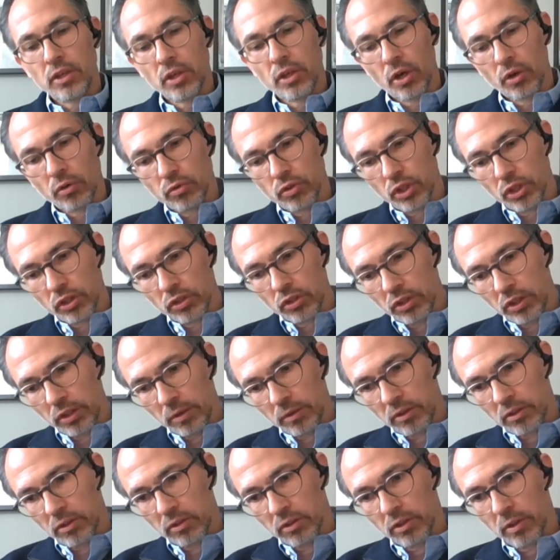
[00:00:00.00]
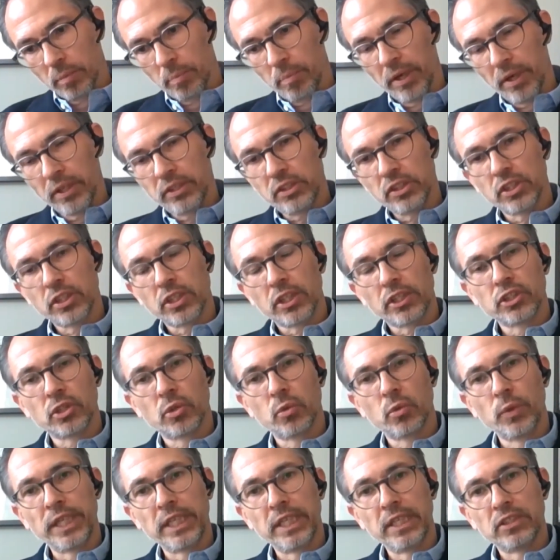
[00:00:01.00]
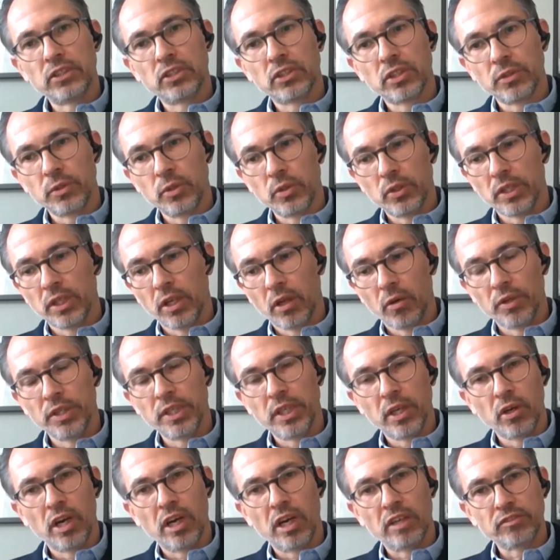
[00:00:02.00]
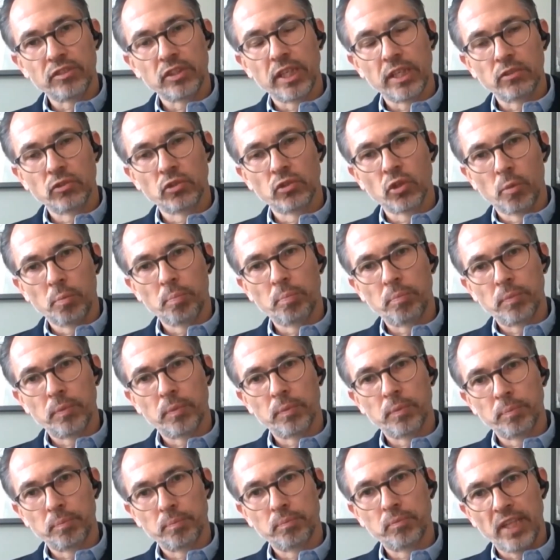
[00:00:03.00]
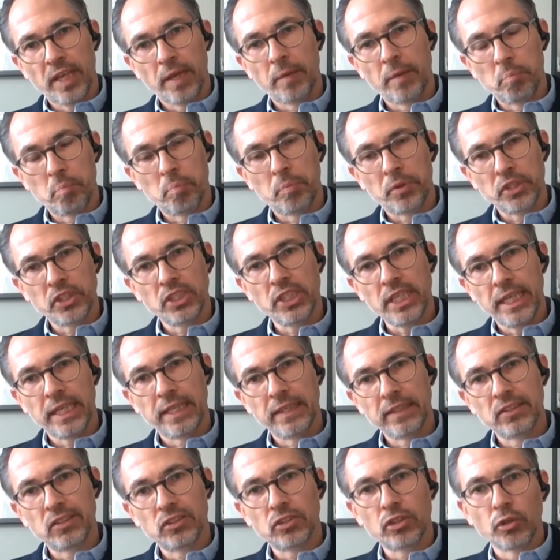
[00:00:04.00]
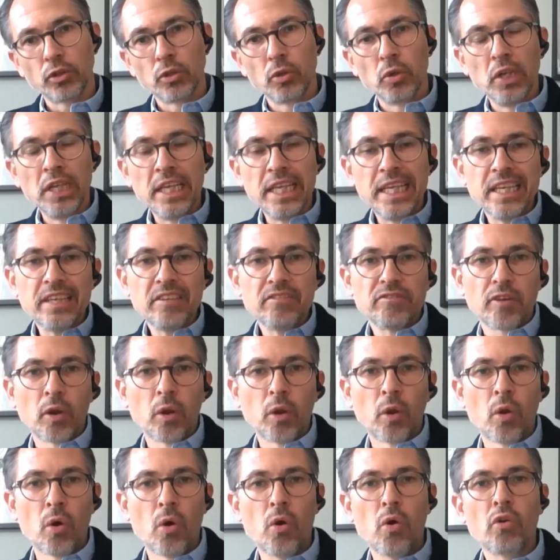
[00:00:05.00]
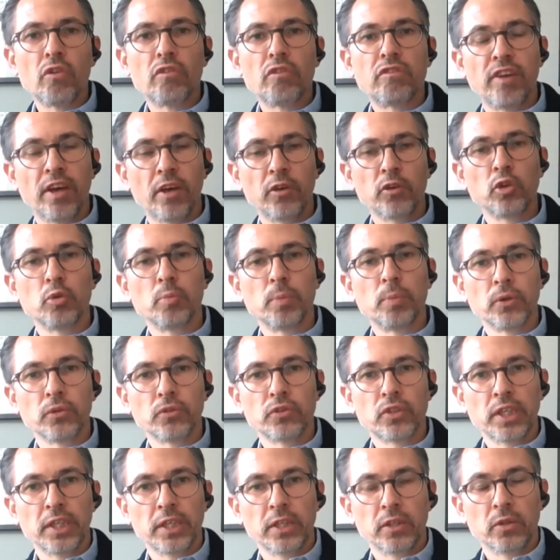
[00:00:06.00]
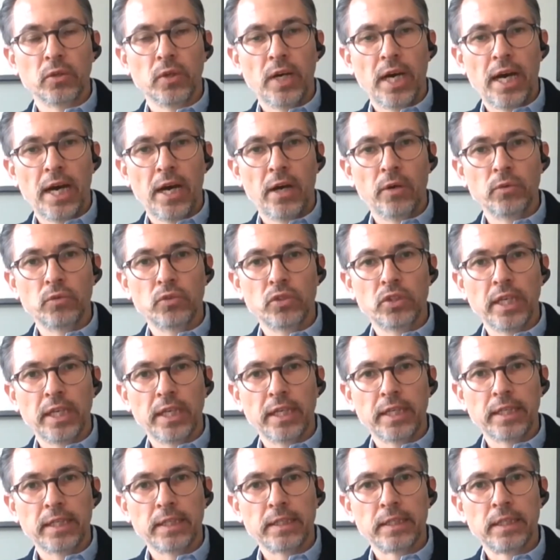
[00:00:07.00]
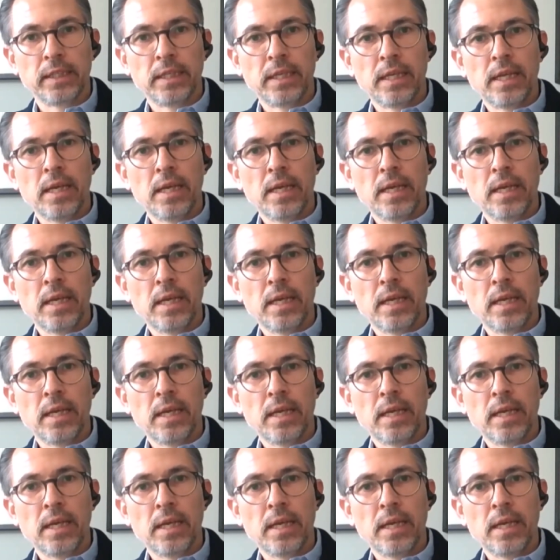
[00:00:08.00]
the budgets are squeezed, so you can only go after that top 10%. So you leave a long, valuable tail out there.